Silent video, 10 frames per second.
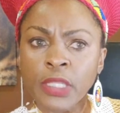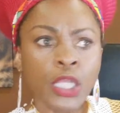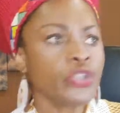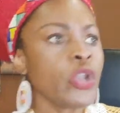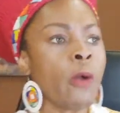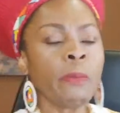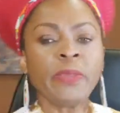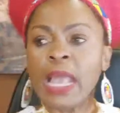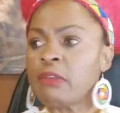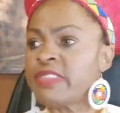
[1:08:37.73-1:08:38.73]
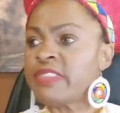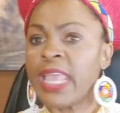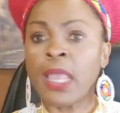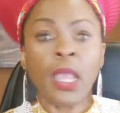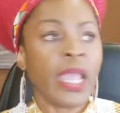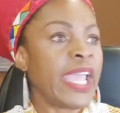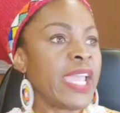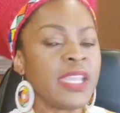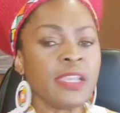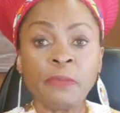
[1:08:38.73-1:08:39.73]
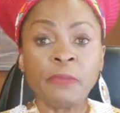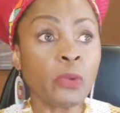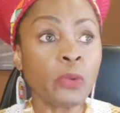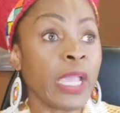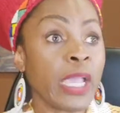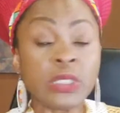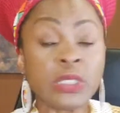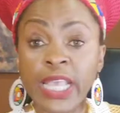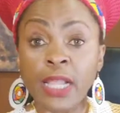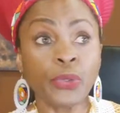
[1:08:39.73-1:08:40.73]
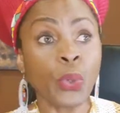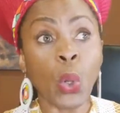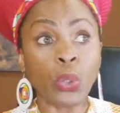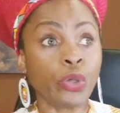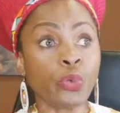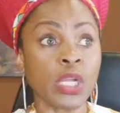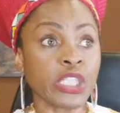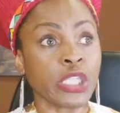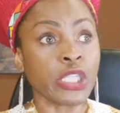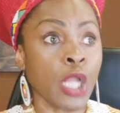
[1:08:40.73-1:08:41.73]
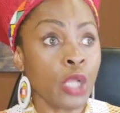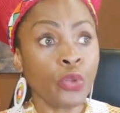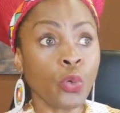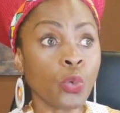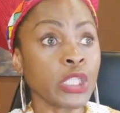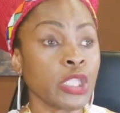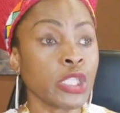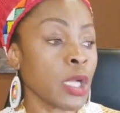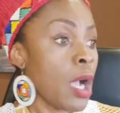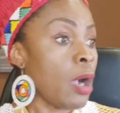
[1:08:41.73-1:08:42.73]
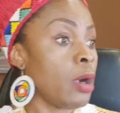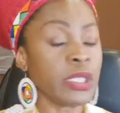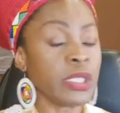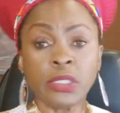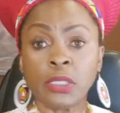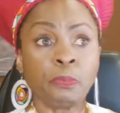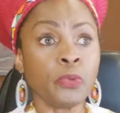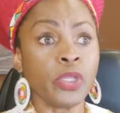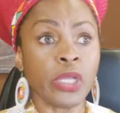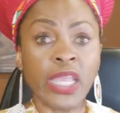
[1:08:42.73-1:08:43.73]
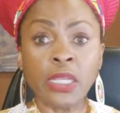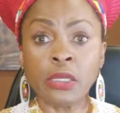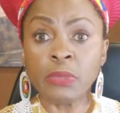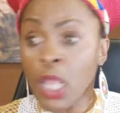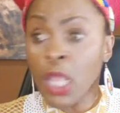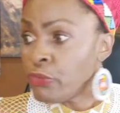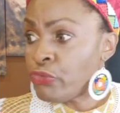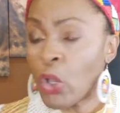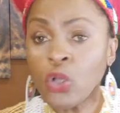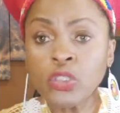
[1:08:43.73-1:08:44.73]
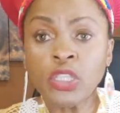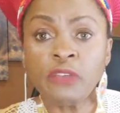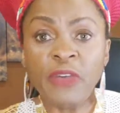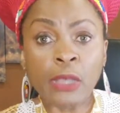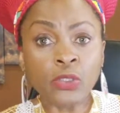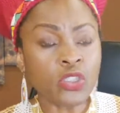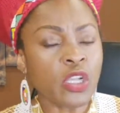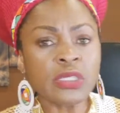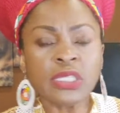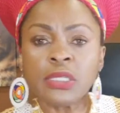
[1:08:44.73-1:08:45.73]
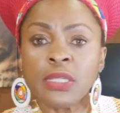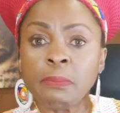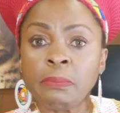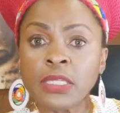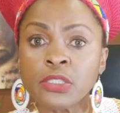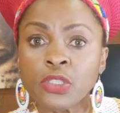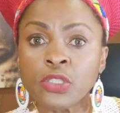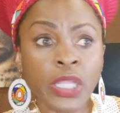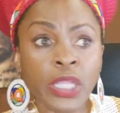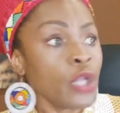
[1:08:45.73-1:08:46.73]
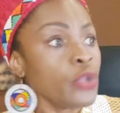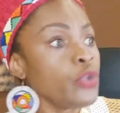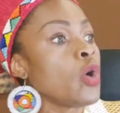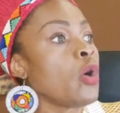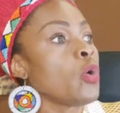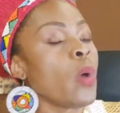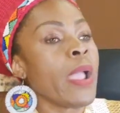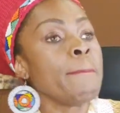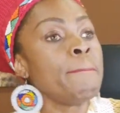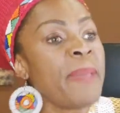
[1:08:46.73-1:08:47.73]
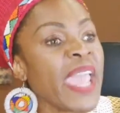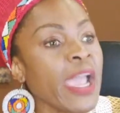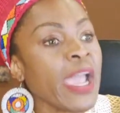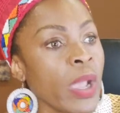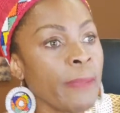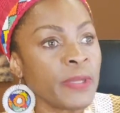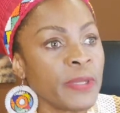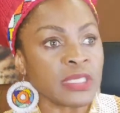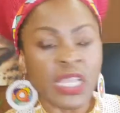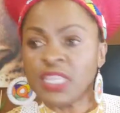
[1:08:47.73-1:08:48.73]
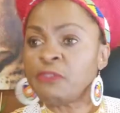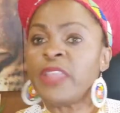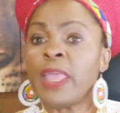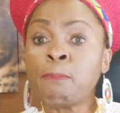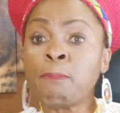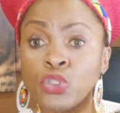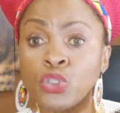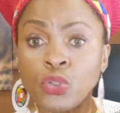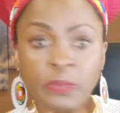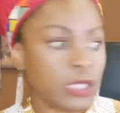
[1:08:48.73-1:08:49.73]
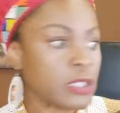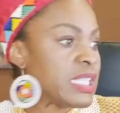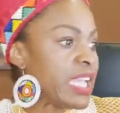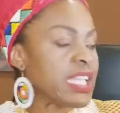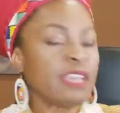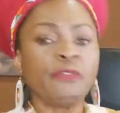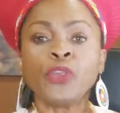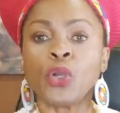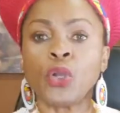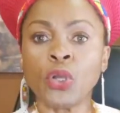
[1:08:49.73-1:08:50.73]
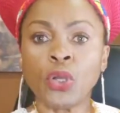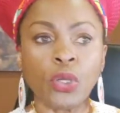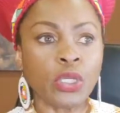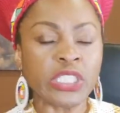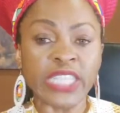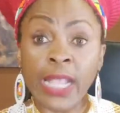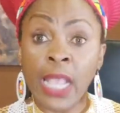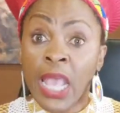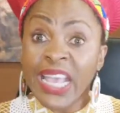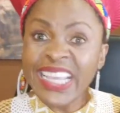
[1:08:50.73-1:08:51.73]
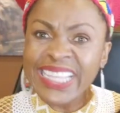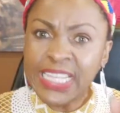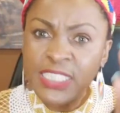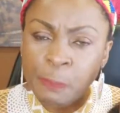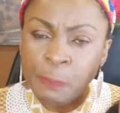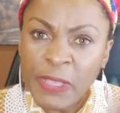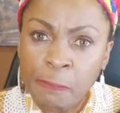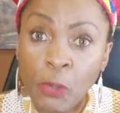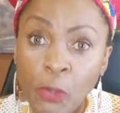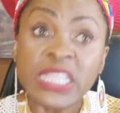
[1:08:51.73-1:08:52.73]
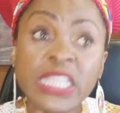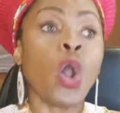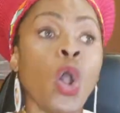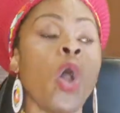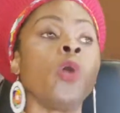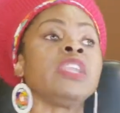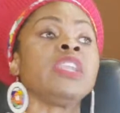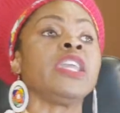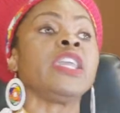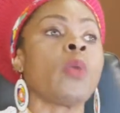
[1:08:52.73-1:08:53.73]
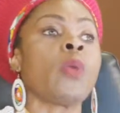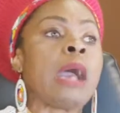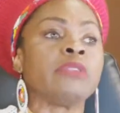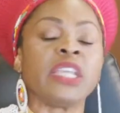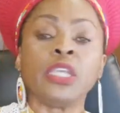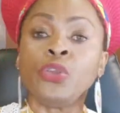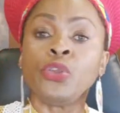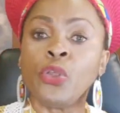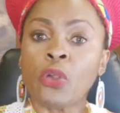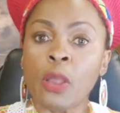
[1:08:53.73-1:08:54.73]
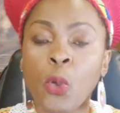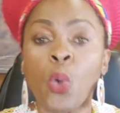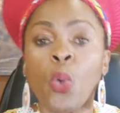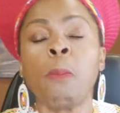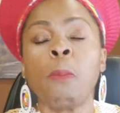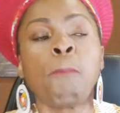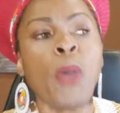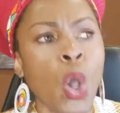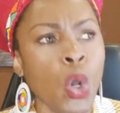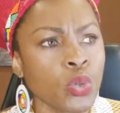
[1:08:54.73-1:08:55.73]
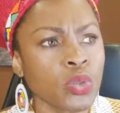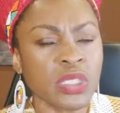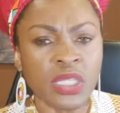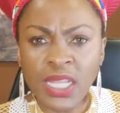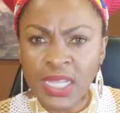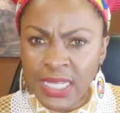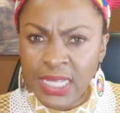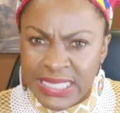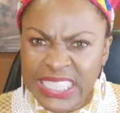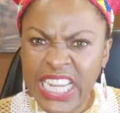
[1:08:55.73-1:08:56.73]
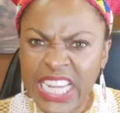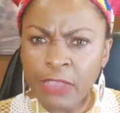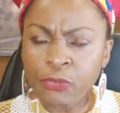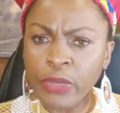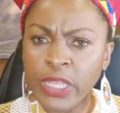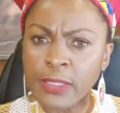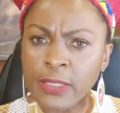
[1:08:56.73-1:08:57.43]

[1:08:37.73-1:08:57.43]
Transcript: Don't be out there hating people. They will tell you, oh, the Russian, or the enemy. Those of our sons in the military, you're going to go and bear weapons if they push you because they give you a check against people. The only crown in Europe who oppose slavery.